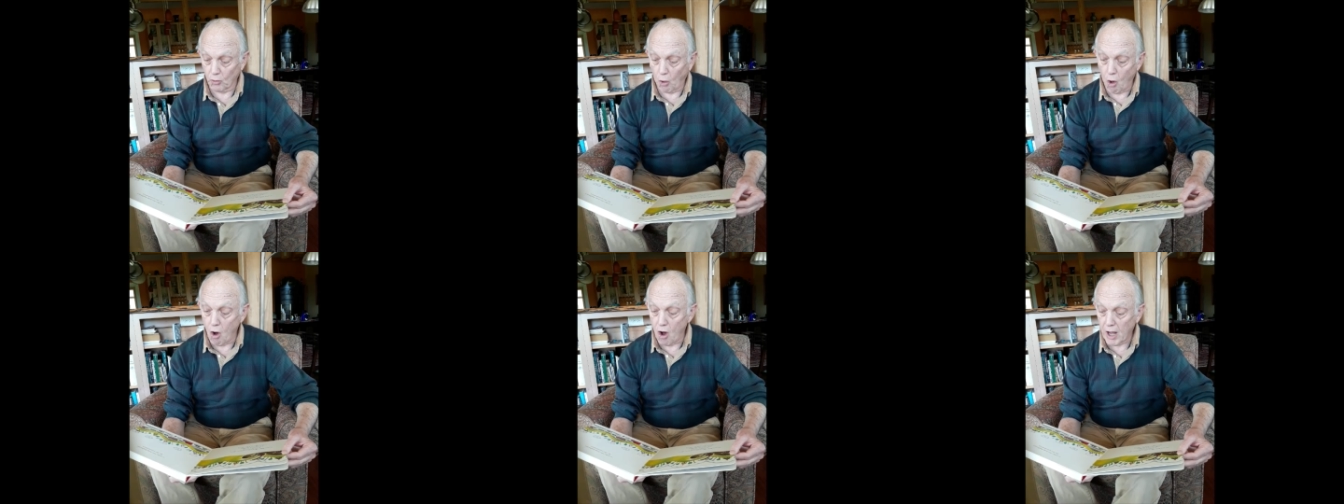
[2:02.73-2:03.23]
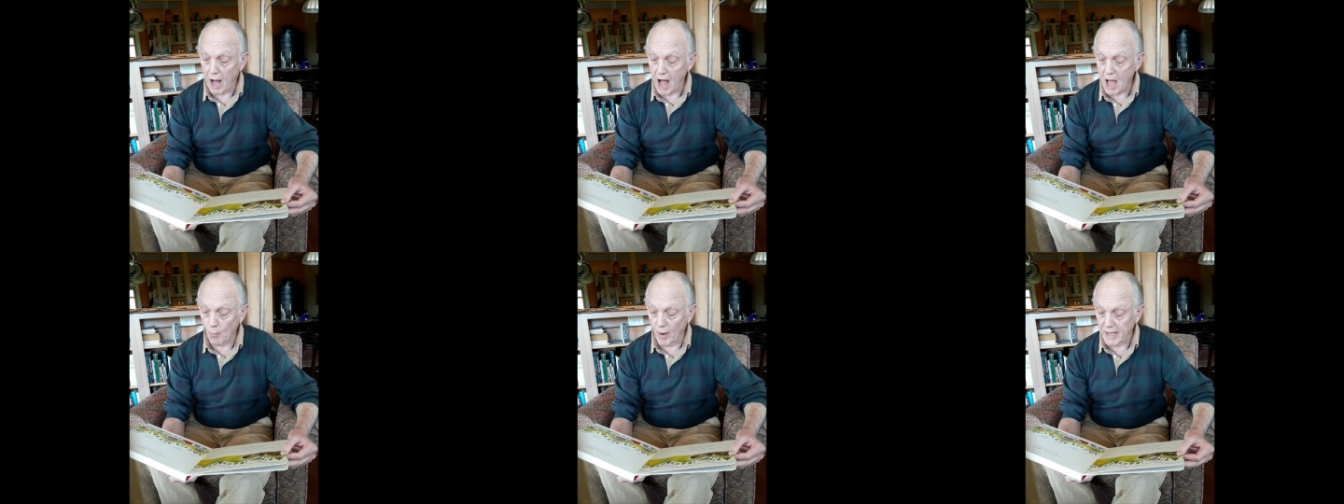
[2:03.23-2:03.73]
long
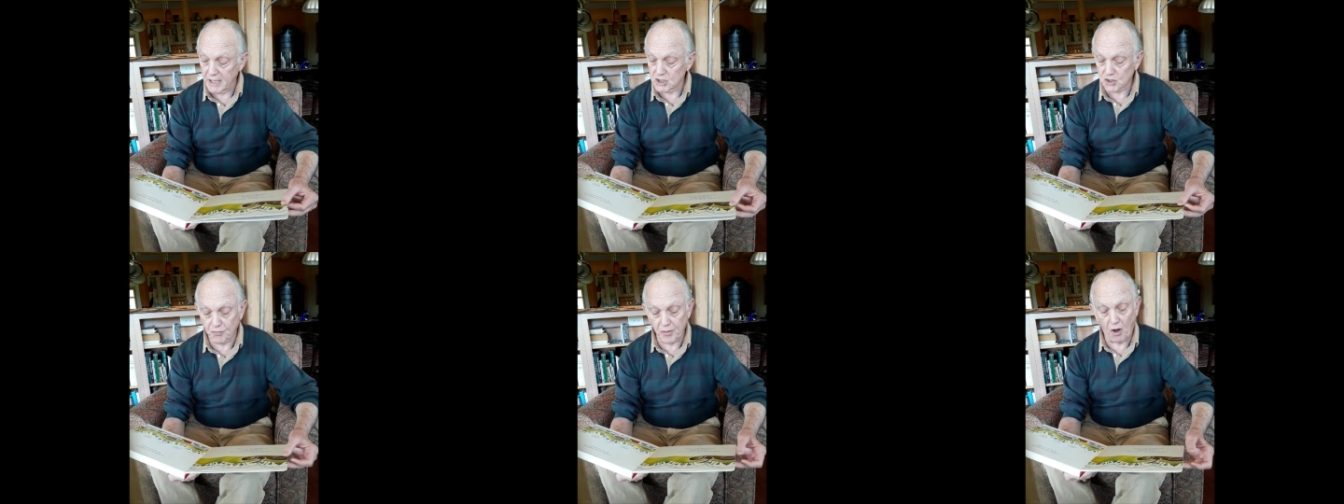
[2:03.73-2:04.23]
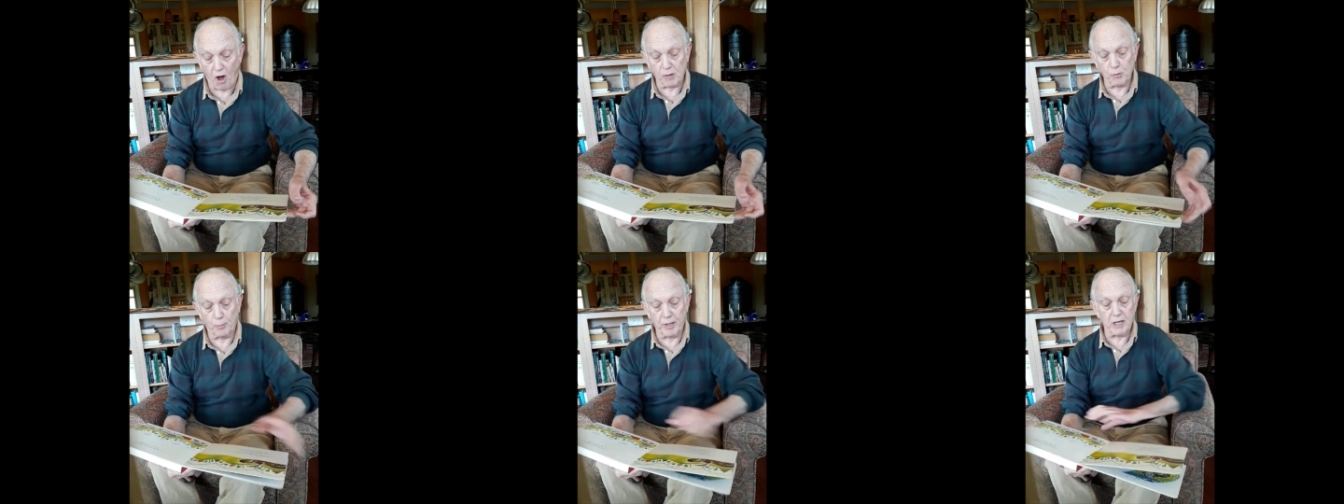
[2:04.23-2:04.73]
highways for the
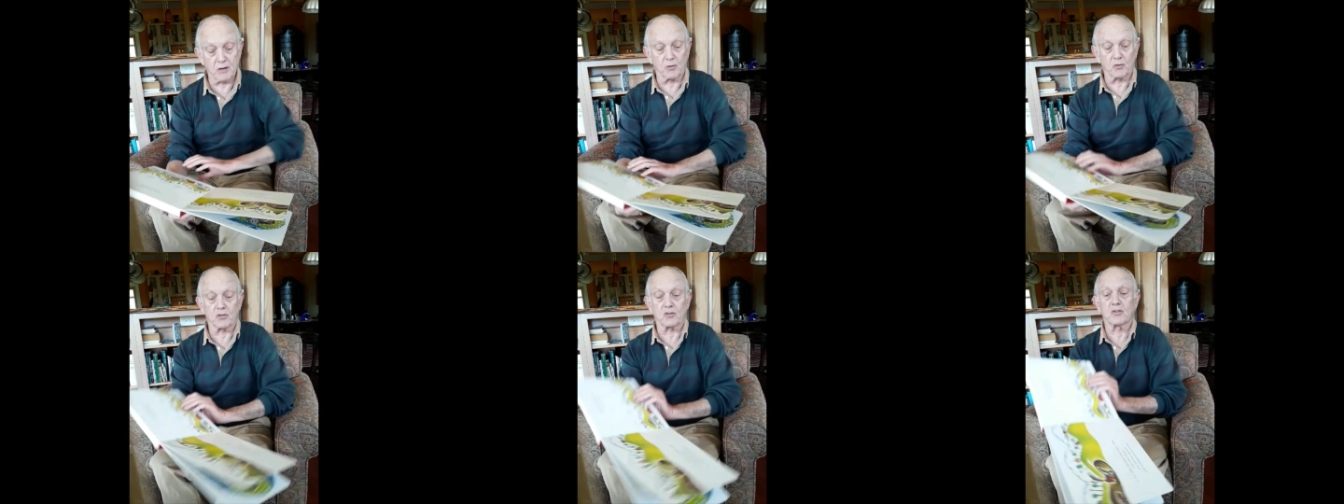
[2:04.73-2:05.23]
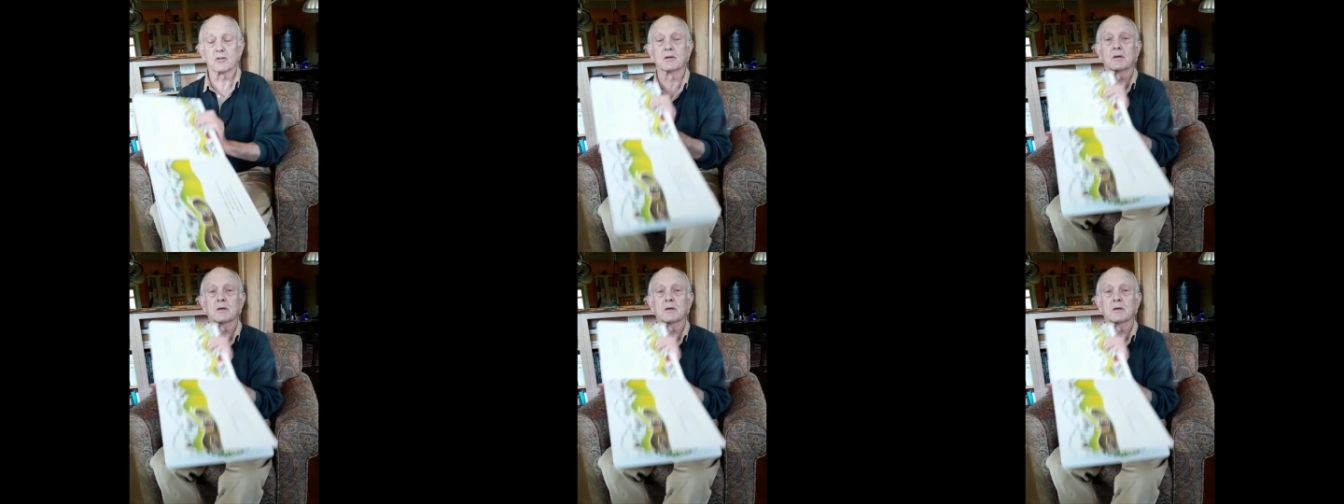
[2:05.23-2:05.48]
automobiles.